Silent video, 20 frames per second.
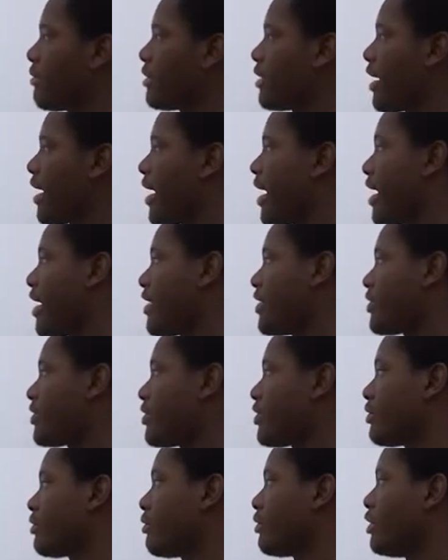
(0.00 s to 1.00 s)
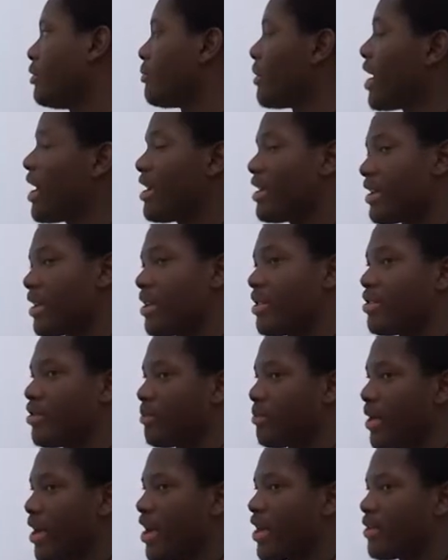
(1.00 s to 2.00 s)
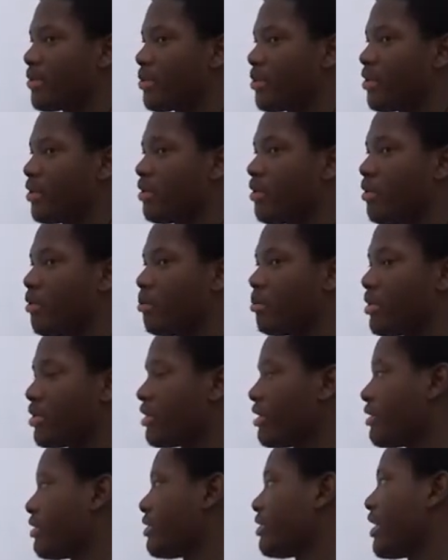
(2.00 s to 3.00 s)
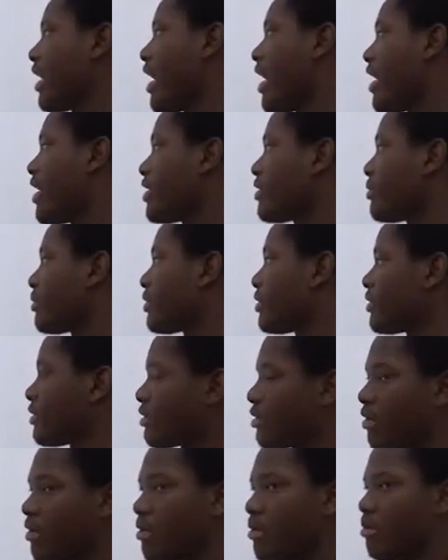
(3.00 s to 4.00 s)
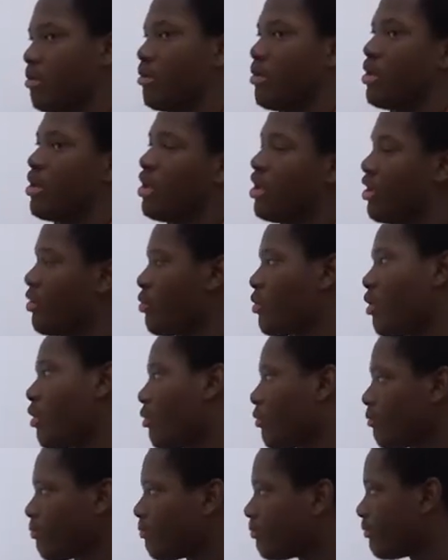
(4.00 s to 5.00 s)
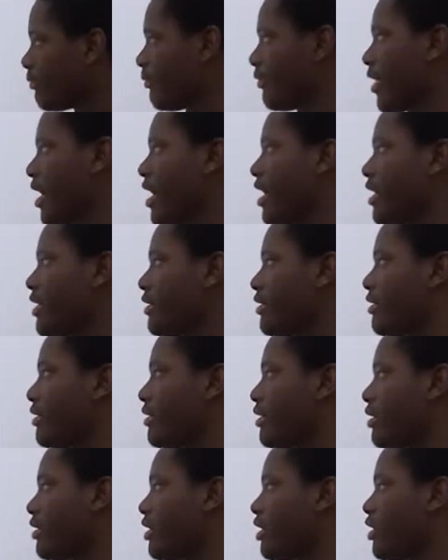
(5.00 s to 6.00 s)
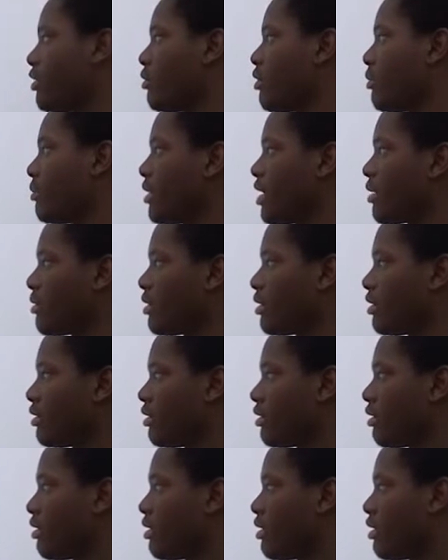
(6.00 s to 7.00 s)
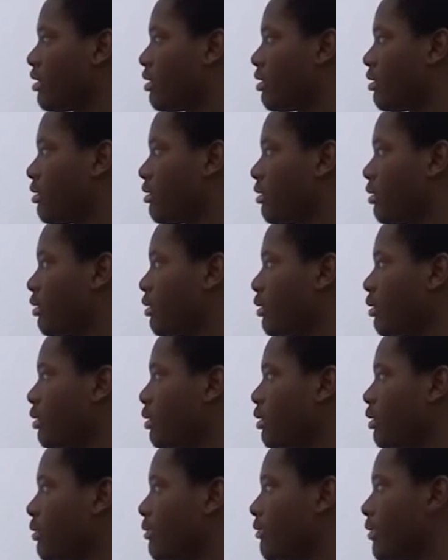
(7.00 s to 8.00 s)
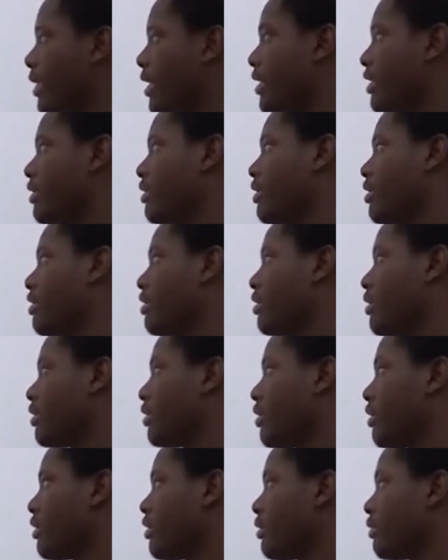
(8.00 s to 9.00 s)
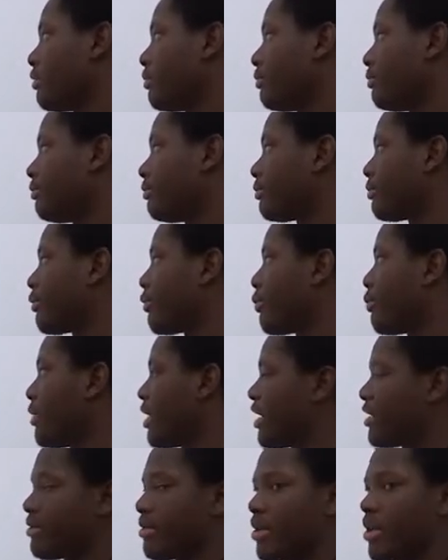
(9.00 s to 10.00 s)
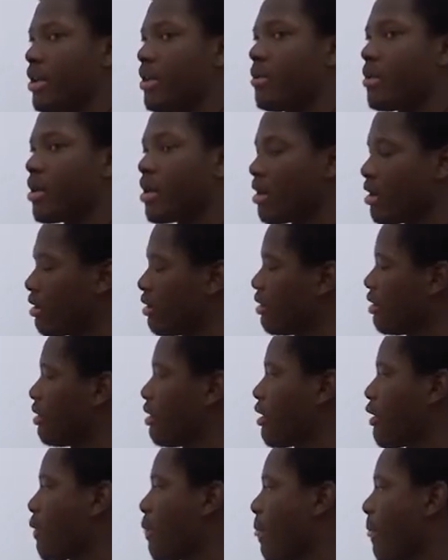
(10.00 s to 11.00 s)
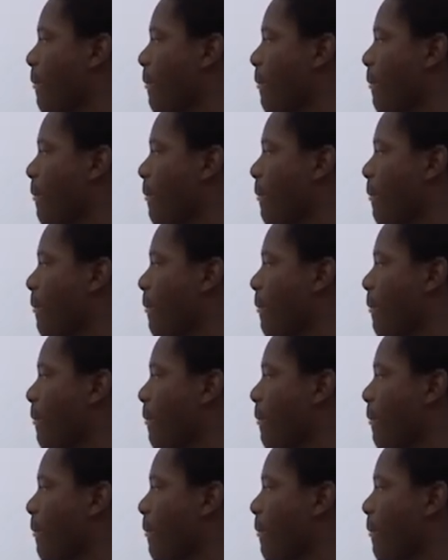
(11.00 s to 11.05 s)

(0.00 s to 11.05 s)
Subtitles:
he'll have the hash. He might guess your password, but since it's hashed with a salt, he won't be able to find the password anywhere.